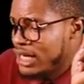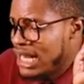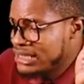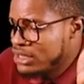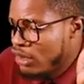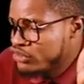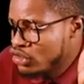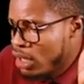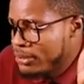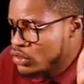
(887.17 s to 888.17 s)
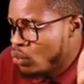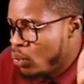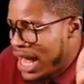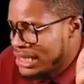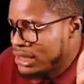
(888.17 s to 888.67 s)
valency of sodium is
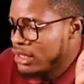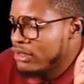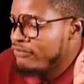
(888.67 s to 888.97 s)
one.